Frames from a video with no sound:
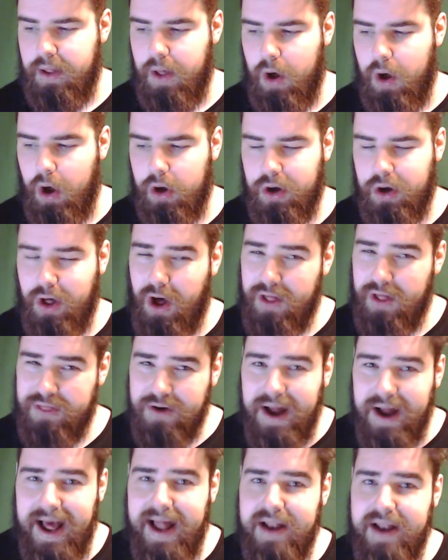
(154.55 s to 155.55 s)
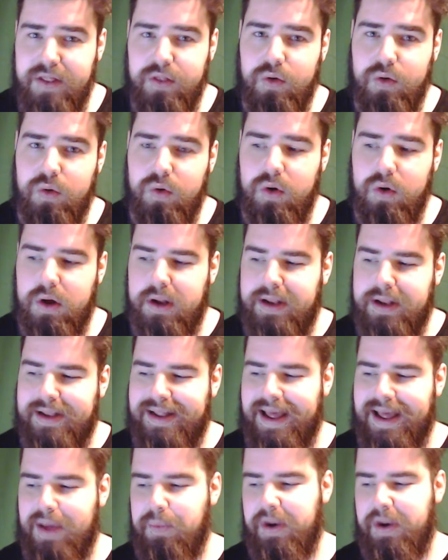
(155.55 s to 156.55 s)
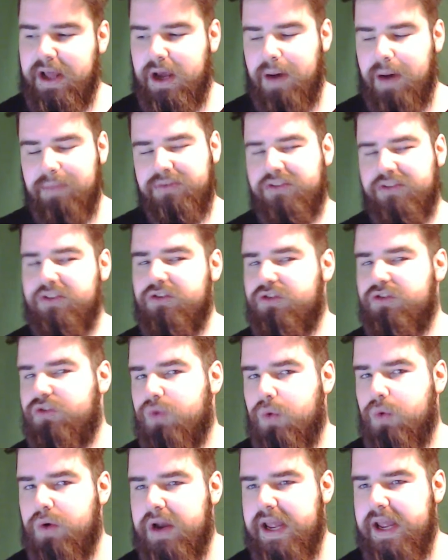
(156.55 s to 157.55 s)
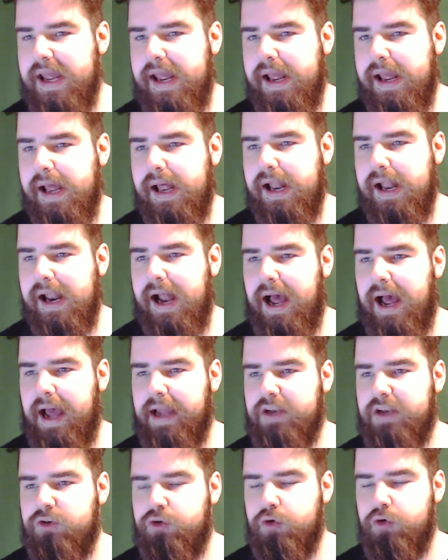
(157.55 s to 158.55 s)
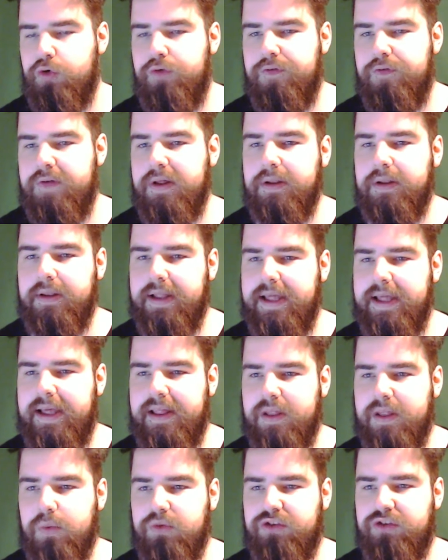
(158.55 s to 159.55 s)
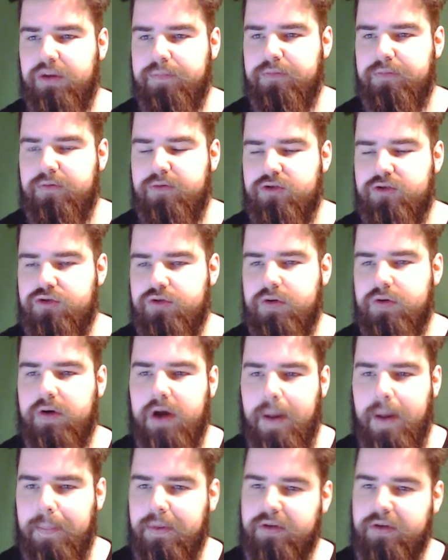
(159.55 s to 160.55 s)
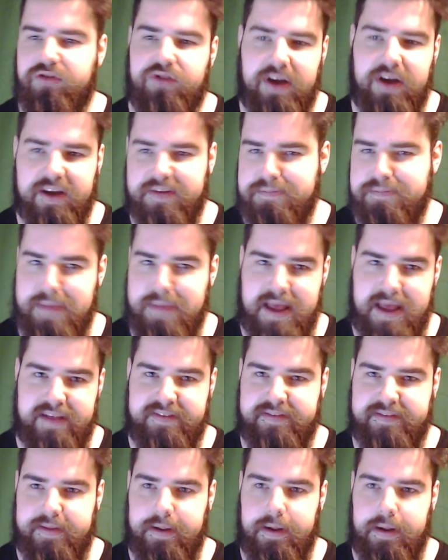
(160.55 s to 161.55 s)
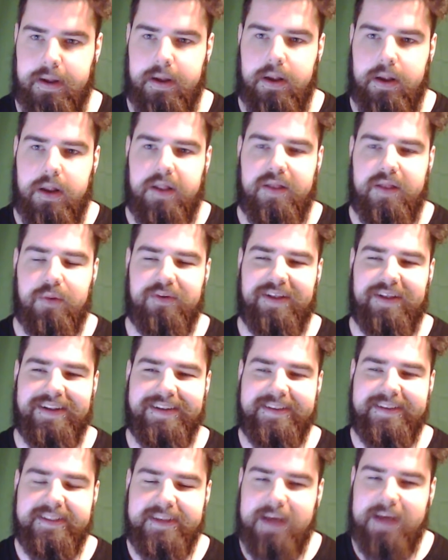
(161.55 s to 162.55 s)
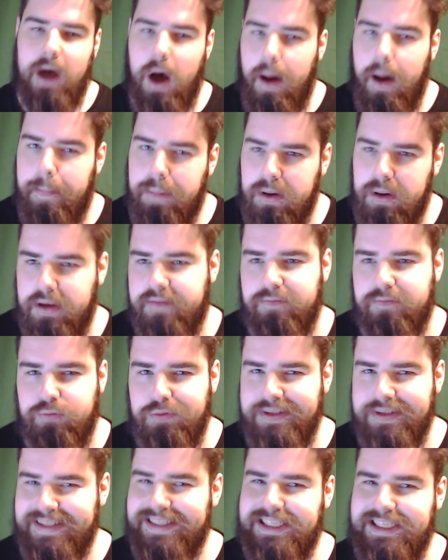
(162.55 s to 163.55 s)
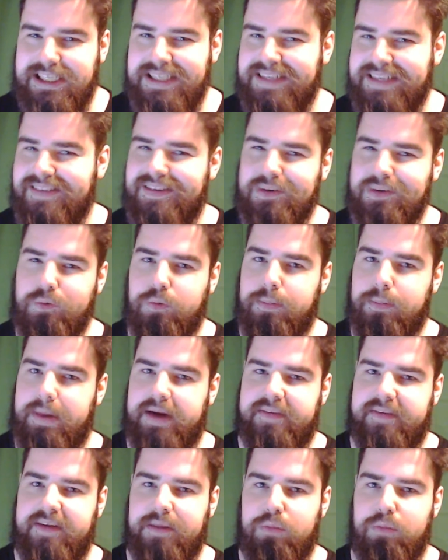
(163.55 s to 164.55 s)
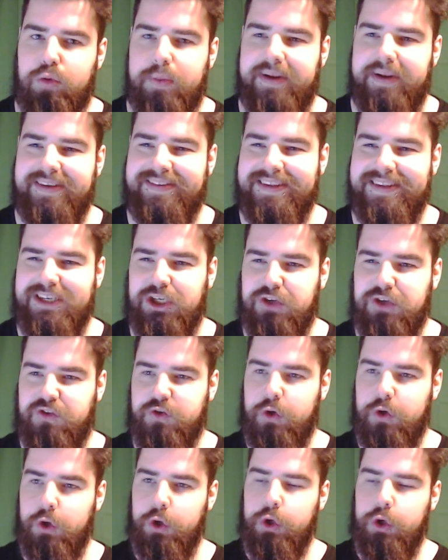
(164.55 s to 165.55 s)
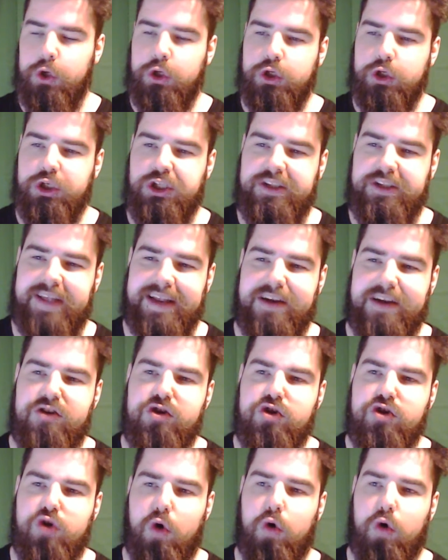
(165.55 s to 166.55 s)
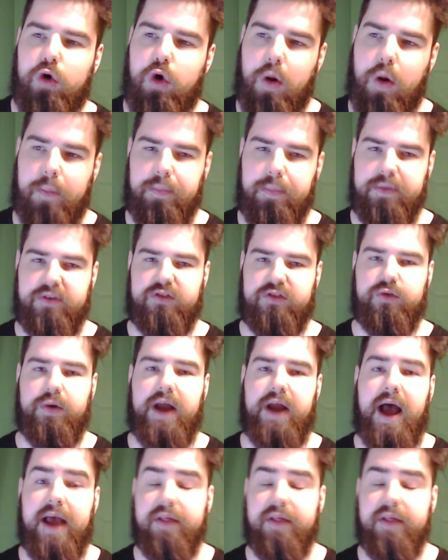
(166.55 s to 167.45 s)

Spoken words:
On the other hand, though, when it comes to the story, I do feel like there was a couple of tricks missed. There was a couple of really cheesy romantic moments that just did not complement the story.